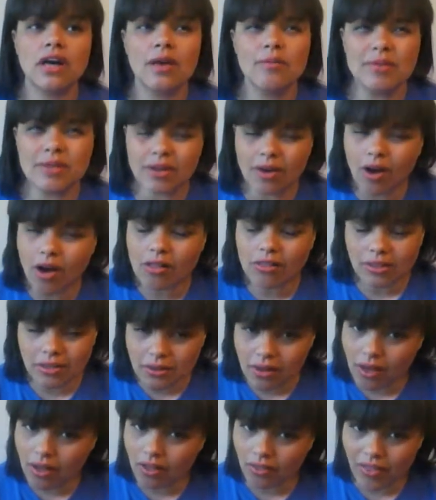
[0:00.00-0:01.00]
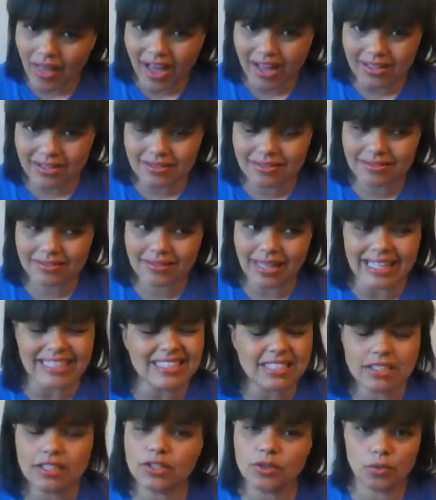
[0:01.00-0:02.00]
I mean, all in all,
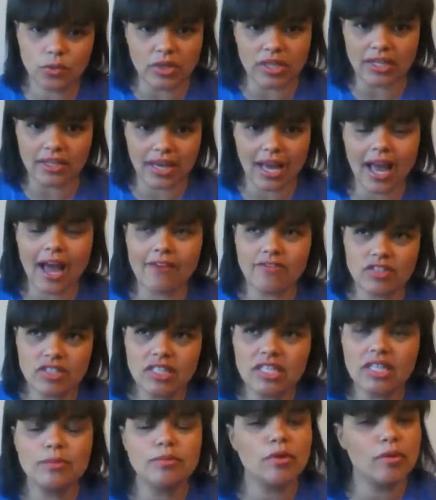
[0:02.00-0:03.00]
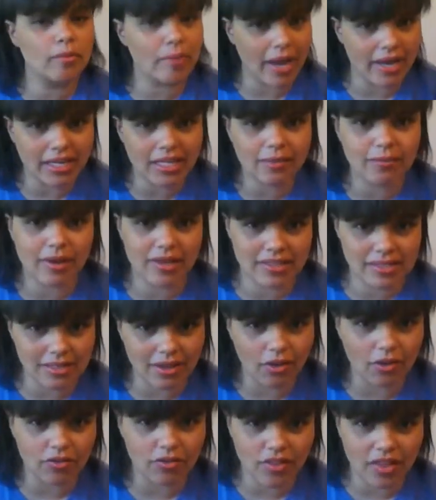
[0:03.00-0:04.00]
that's a good week. I have to keep reminding
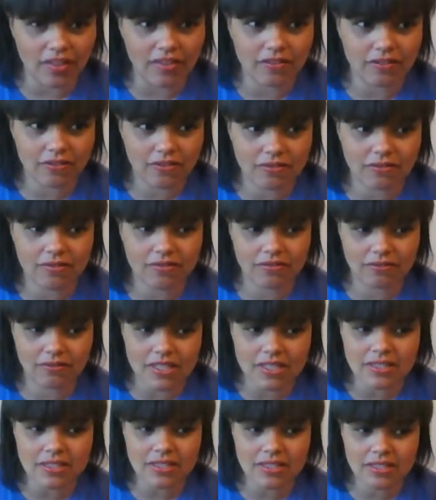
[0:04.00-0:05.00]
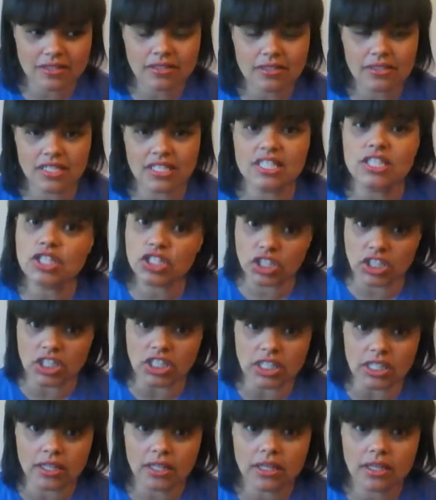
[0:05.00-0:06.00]
myself that this is
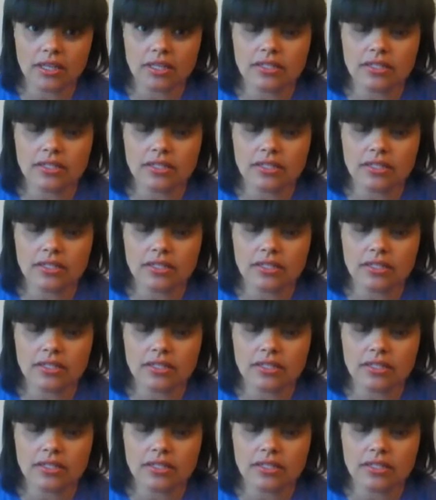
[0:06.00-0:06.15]
good.